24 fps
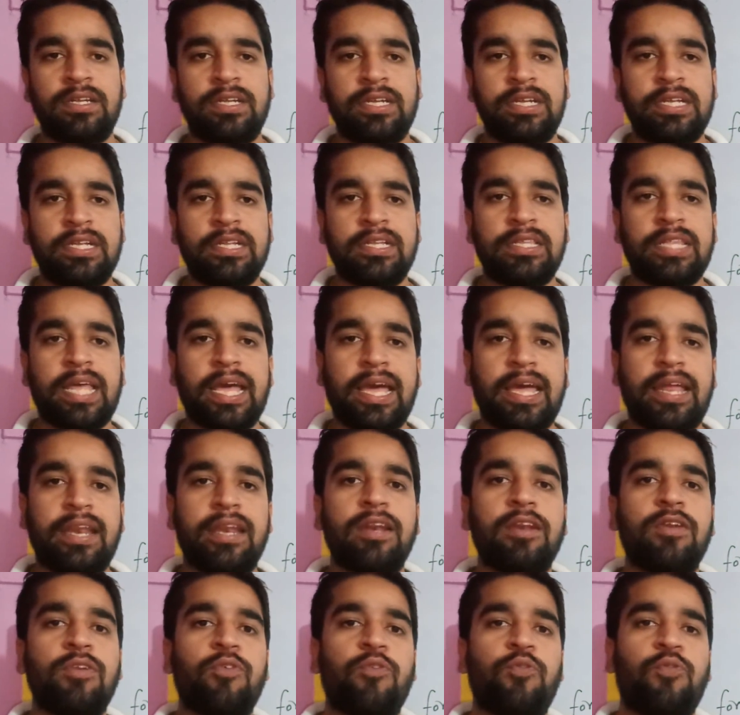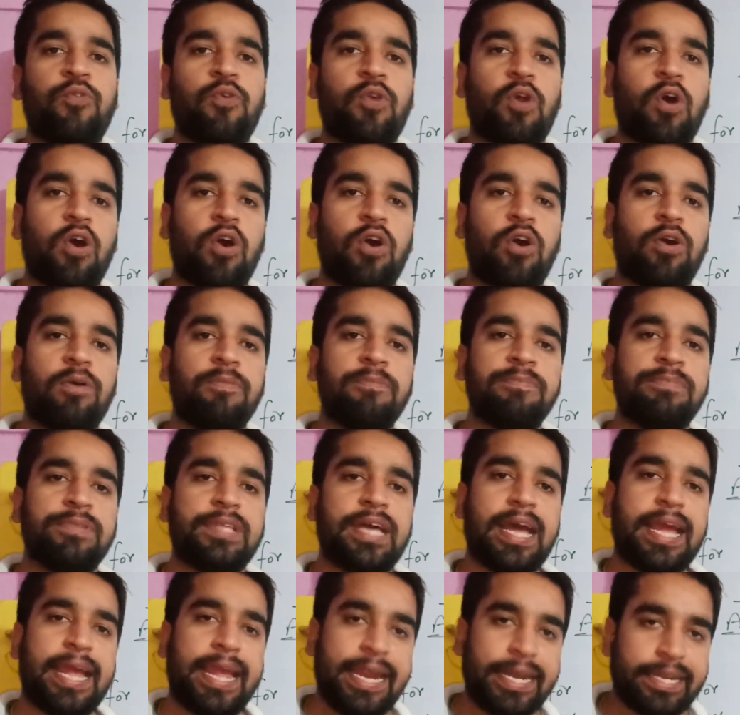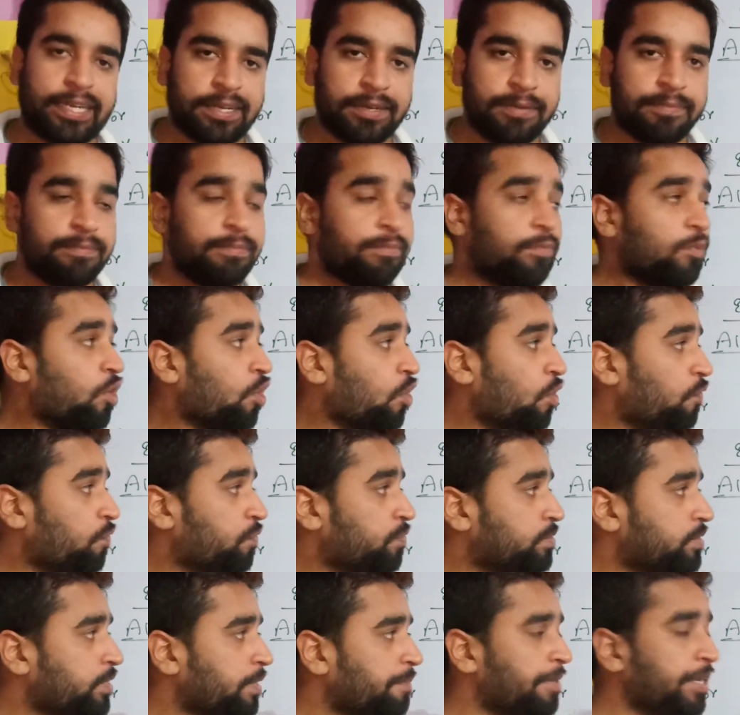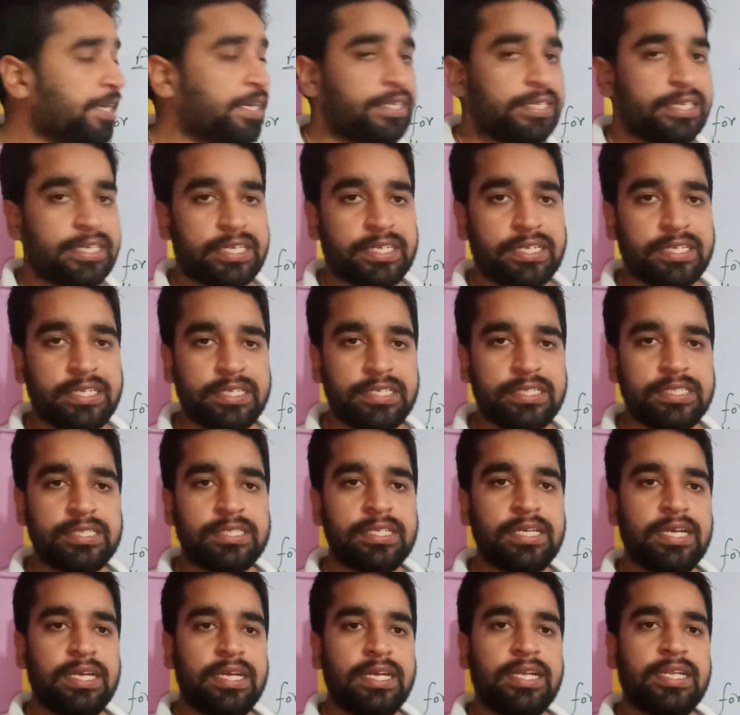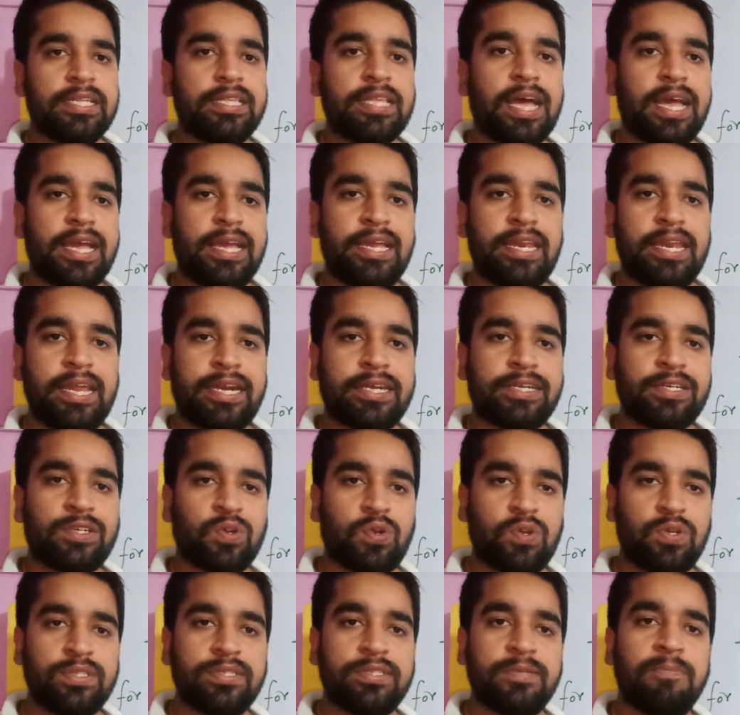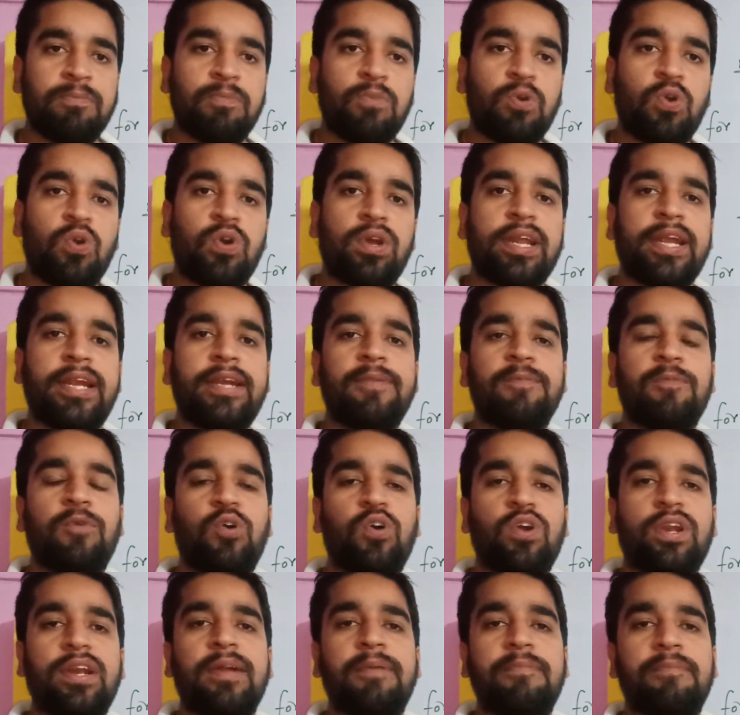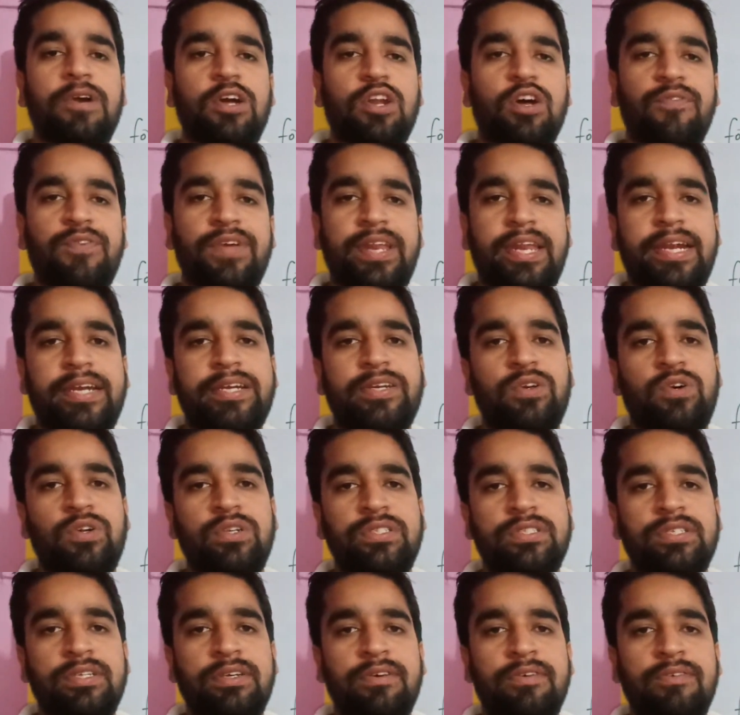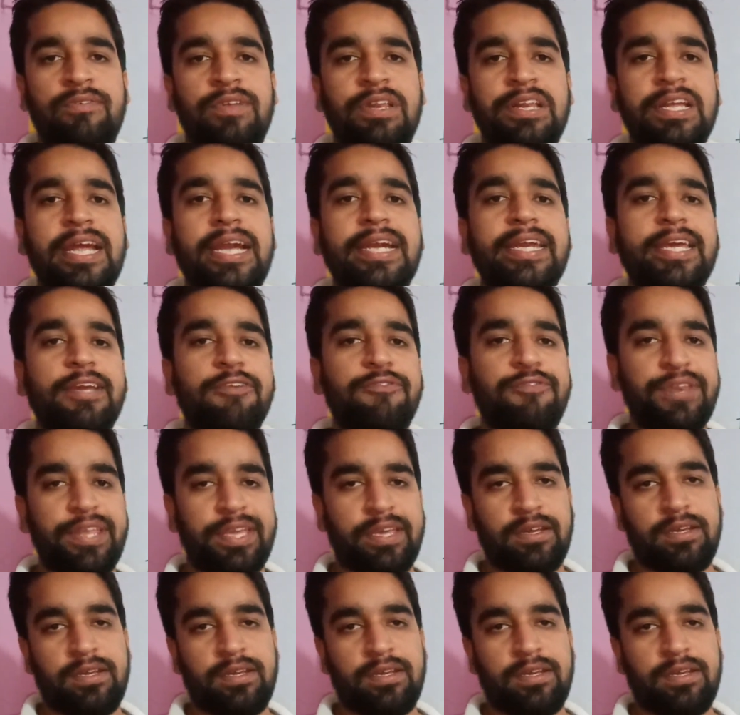then from the atom of semiconductors, the electrons, more and more number of electrons will getting free,